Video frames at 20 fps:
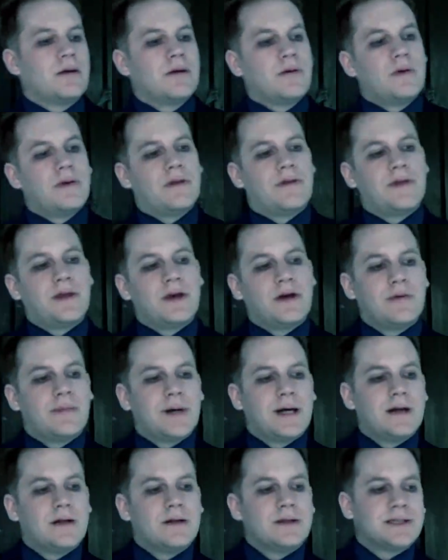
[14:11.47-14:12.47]
With
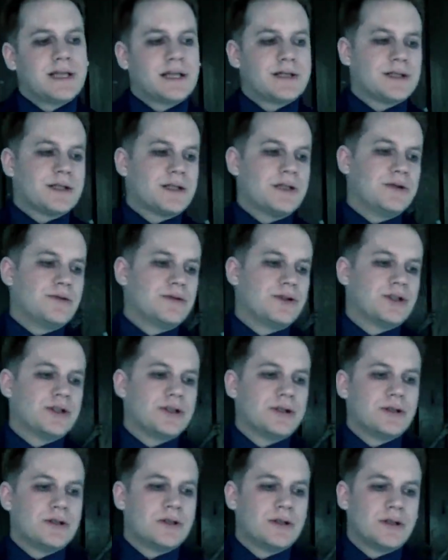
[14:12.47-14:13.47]
Theobald's
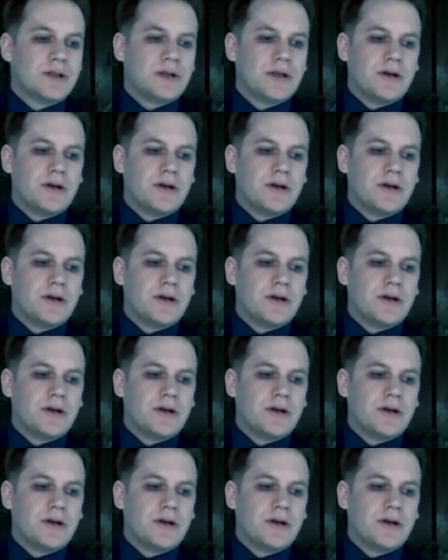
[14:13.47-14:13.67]
execution